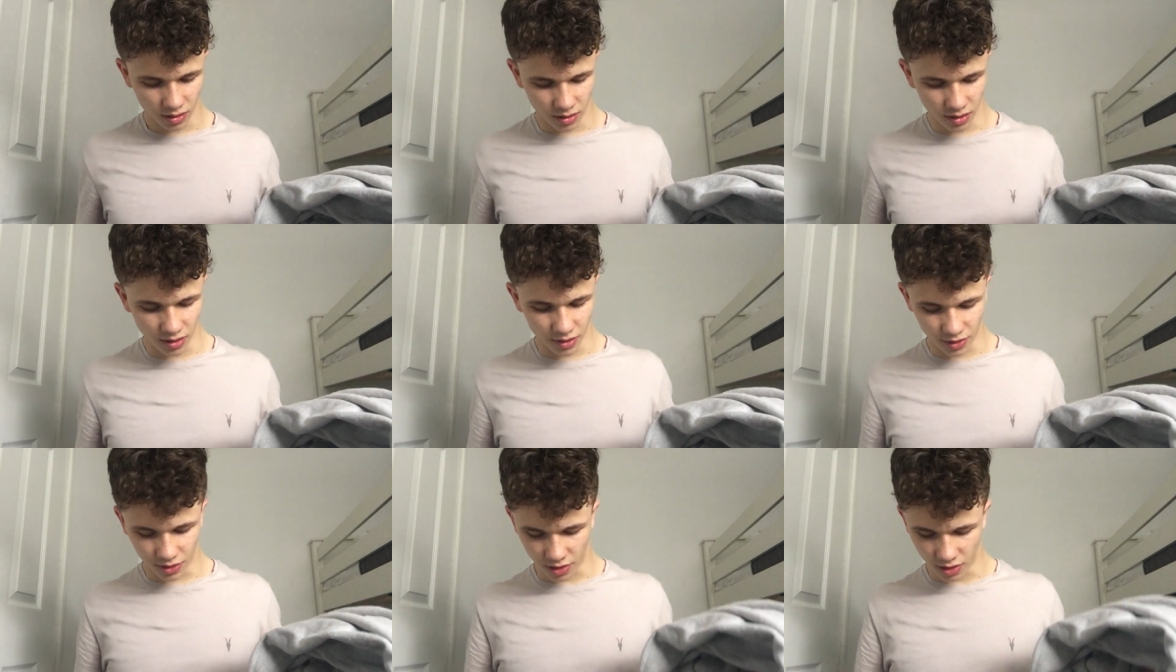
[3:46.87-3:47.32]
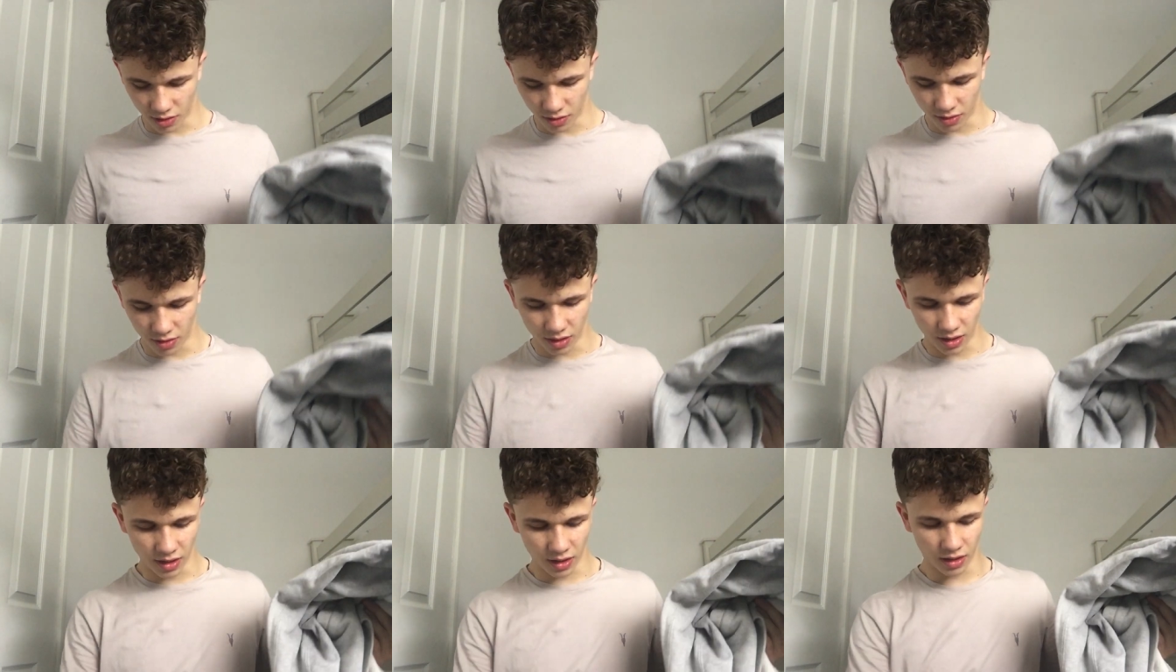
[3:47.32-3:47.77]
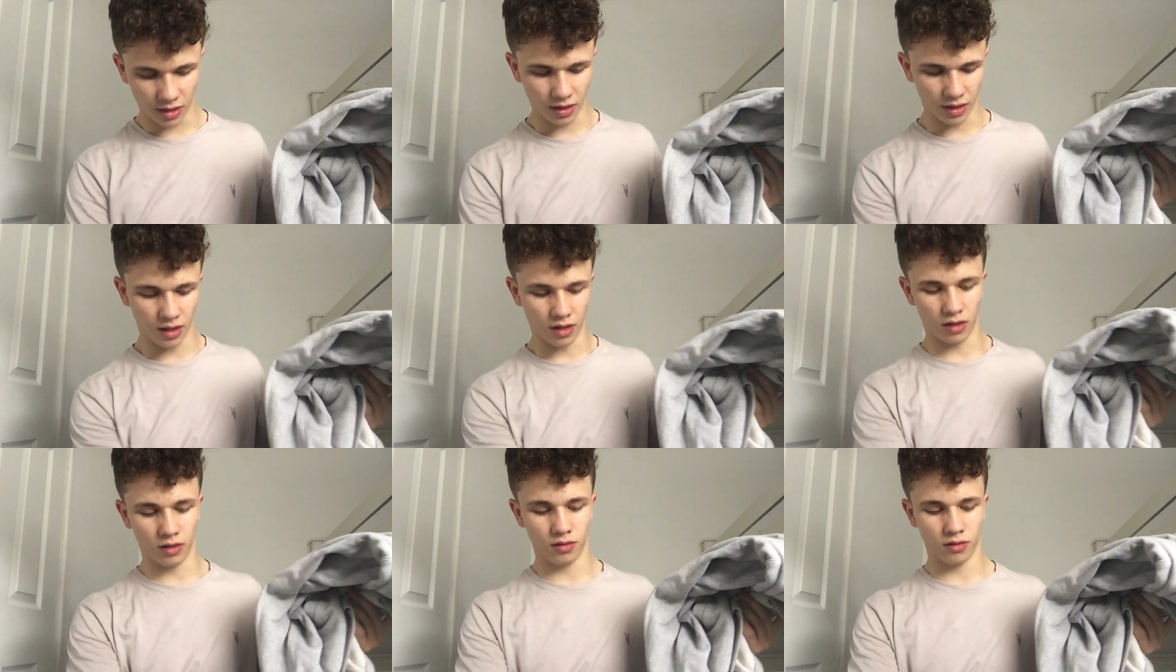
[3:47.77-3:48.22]
t-shirt underneath
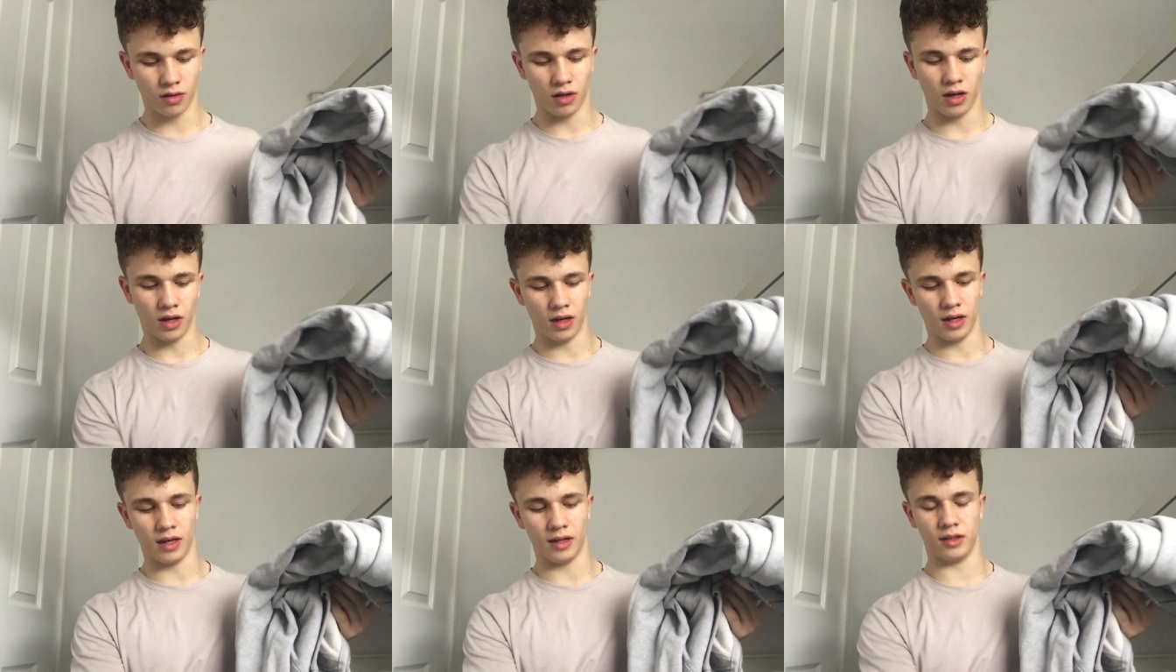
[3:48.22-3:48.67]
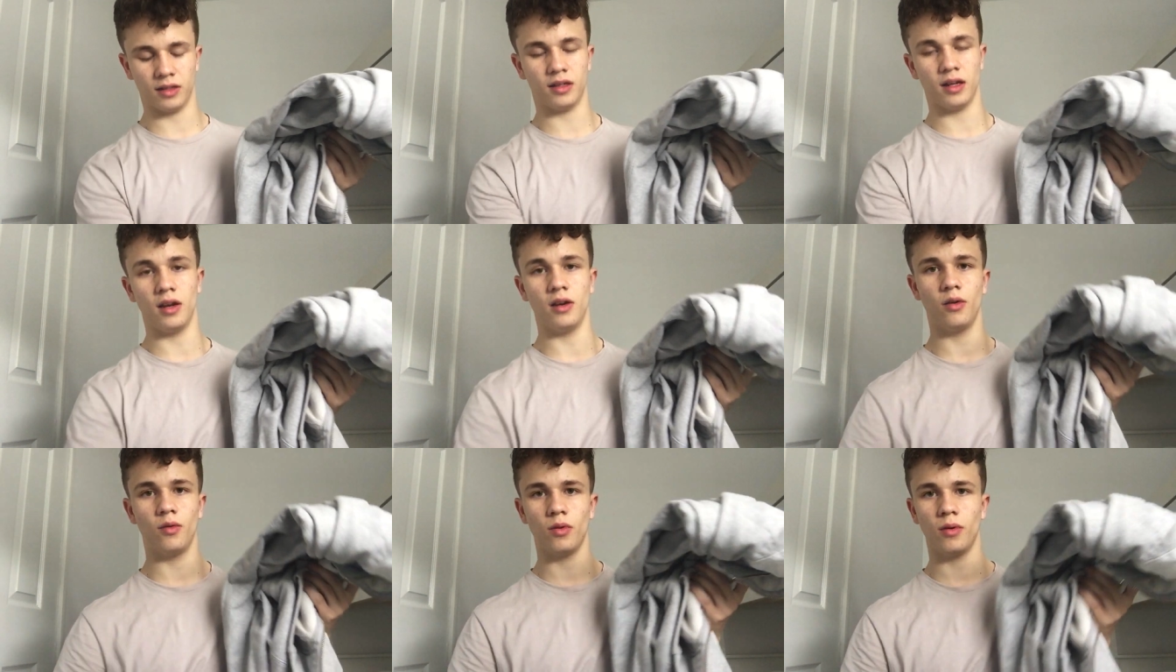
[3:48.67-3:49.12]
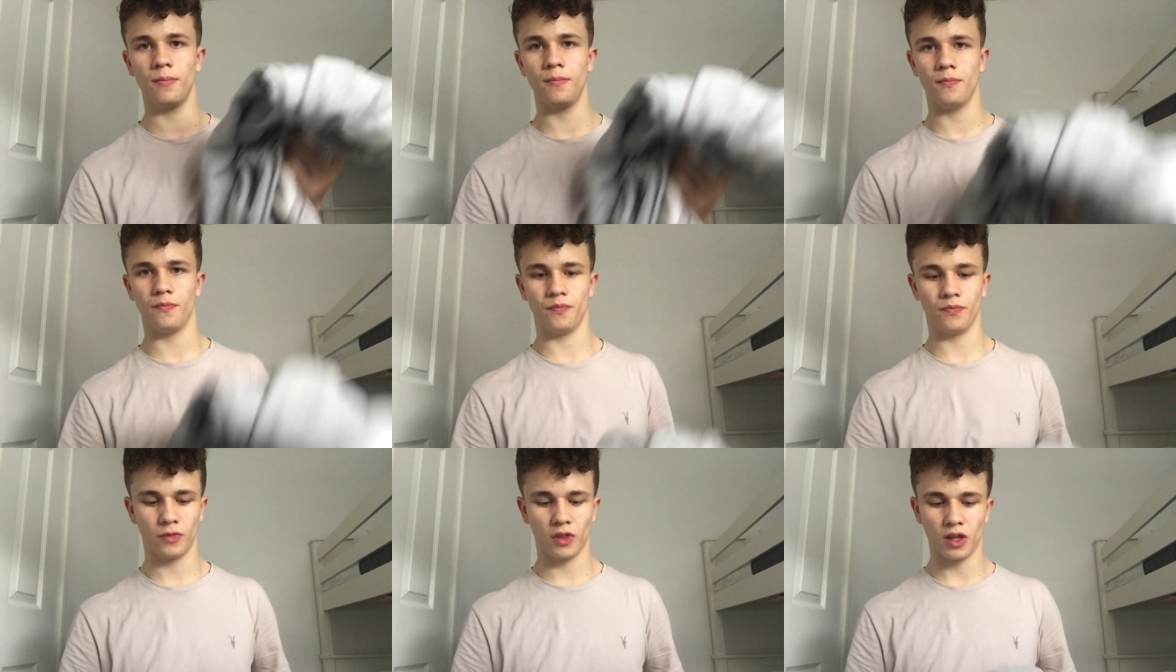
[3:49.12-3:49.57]
the uh, extended one.
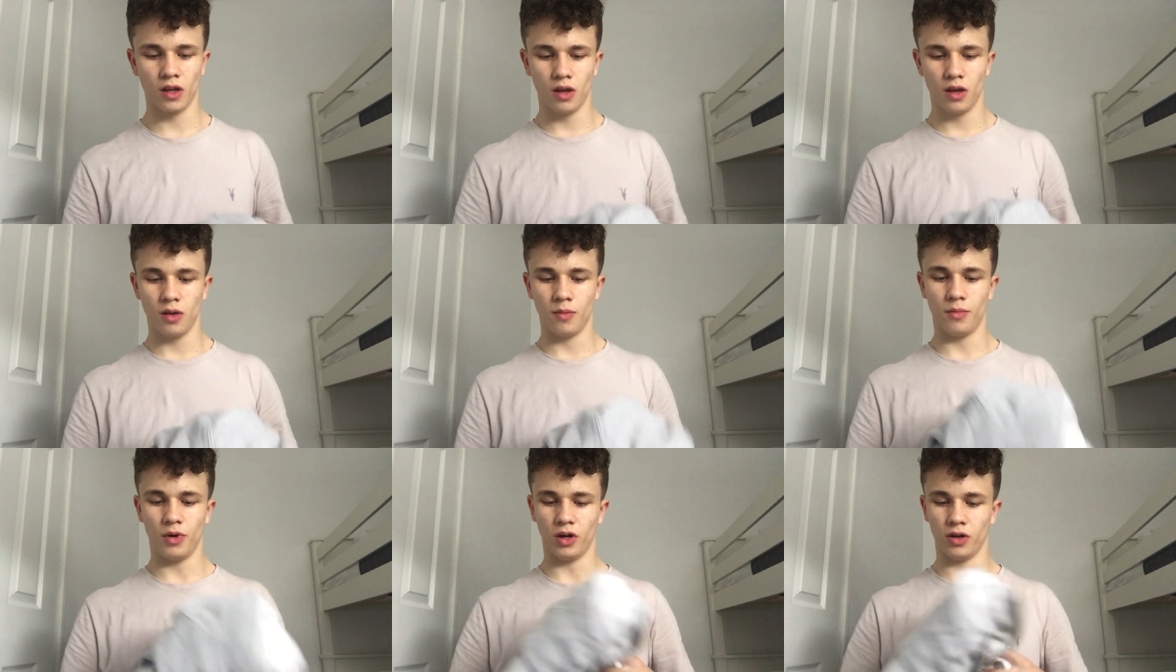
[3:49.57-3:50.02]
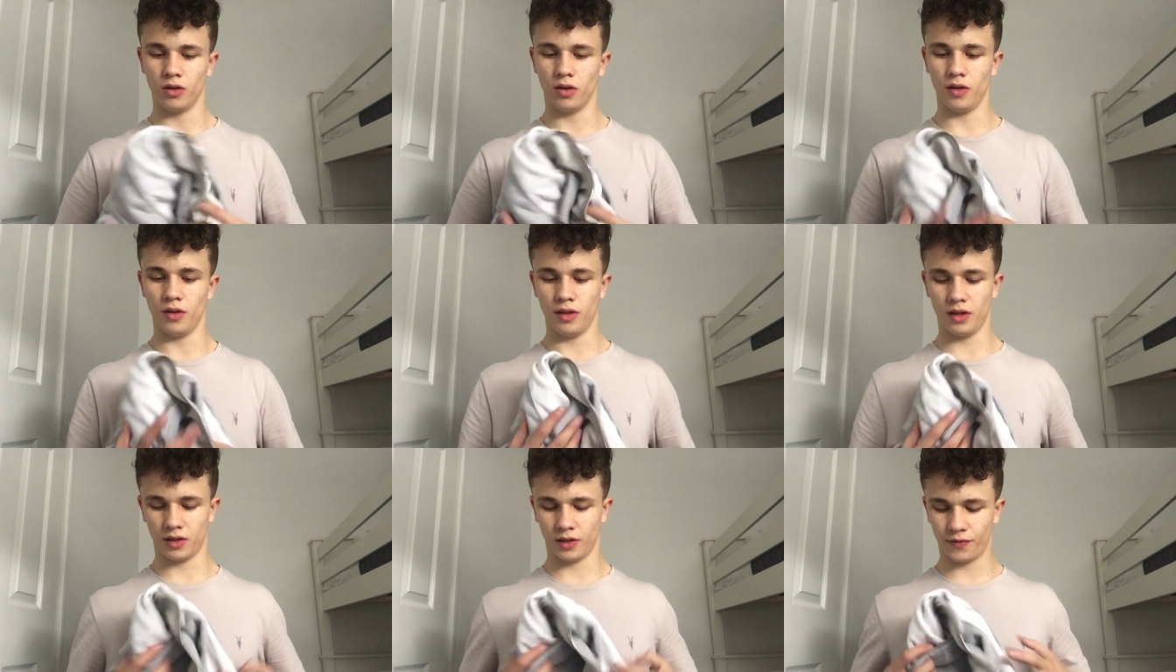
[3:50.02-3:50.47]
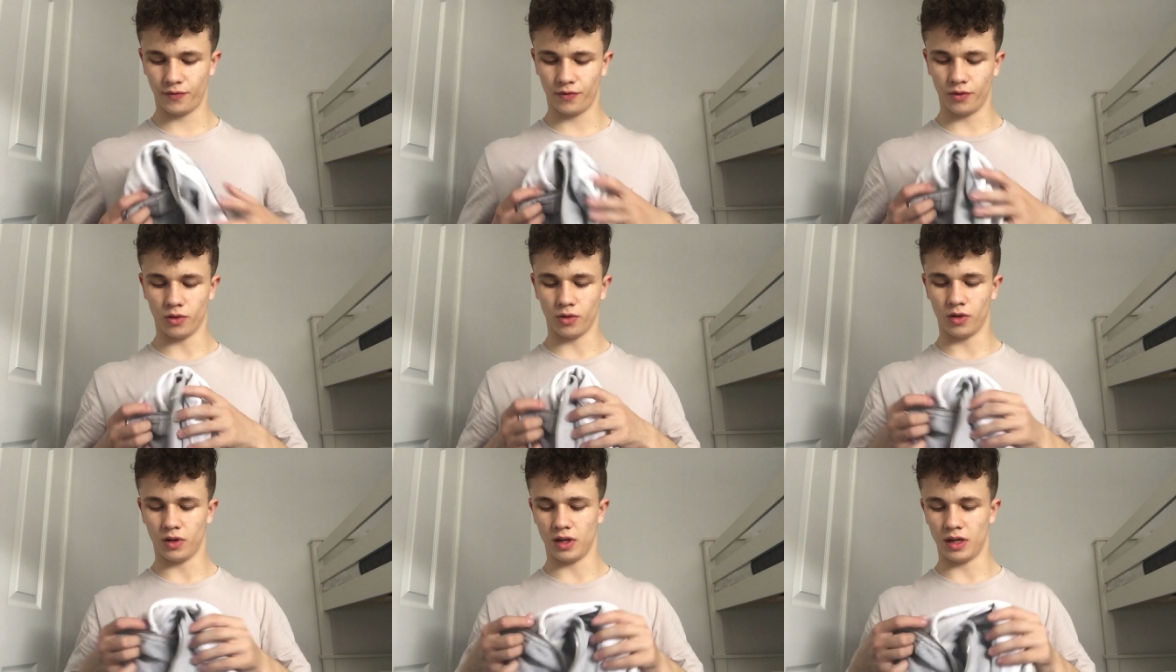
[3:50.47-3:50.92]
But I got this
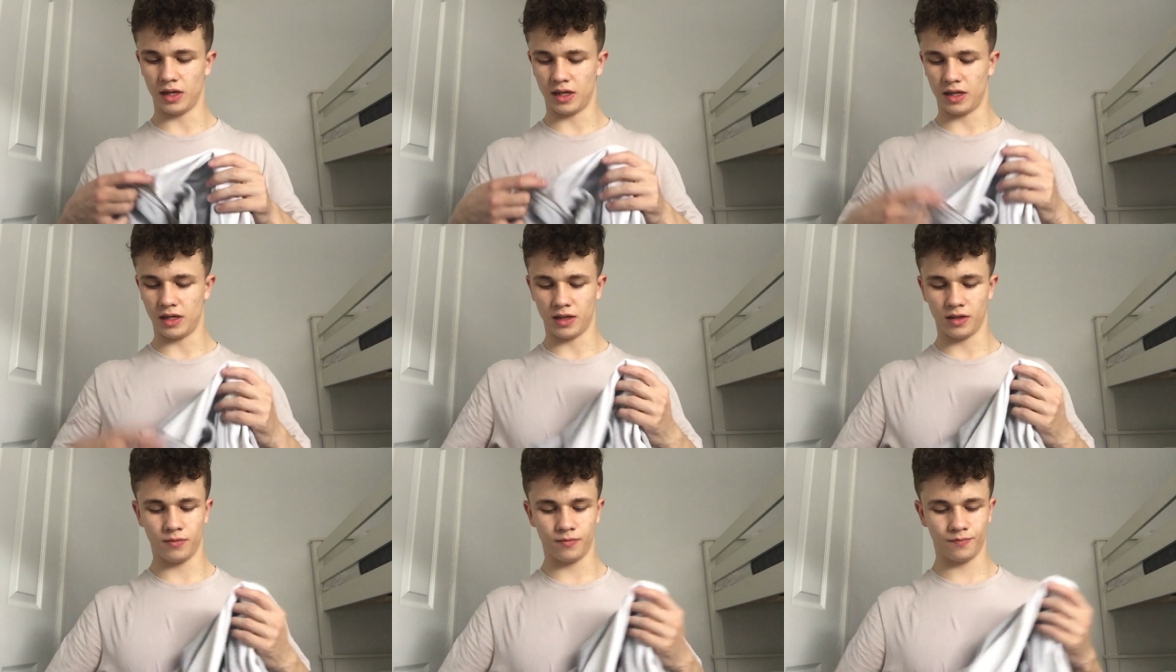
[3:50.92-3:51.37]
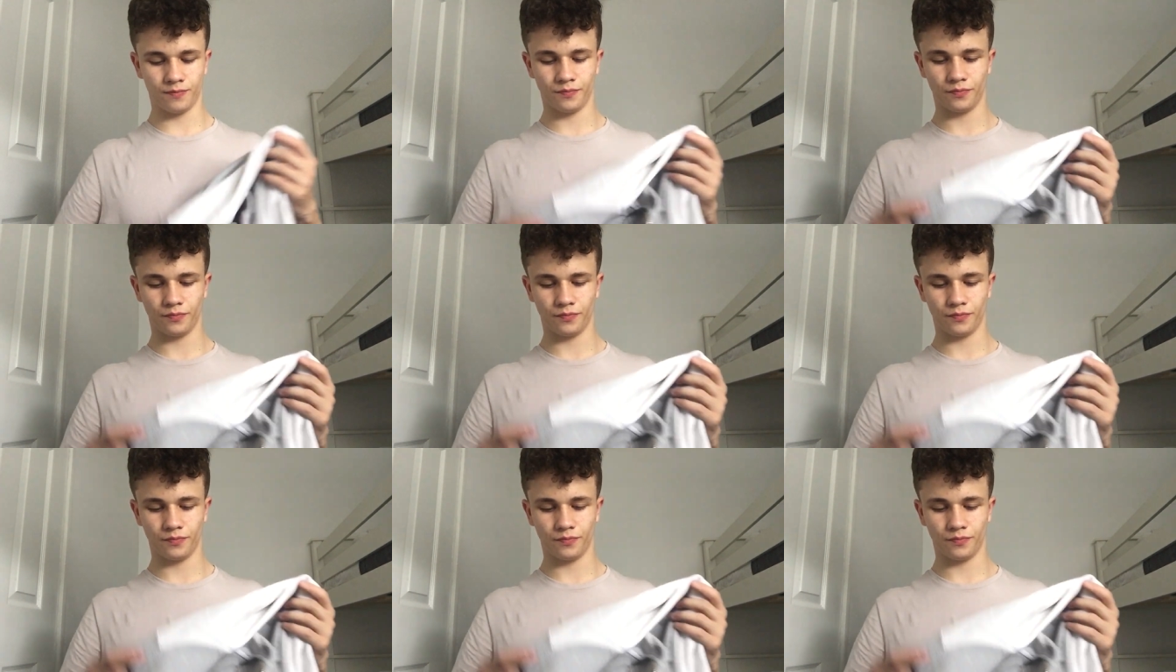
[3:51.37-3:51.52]
for uh,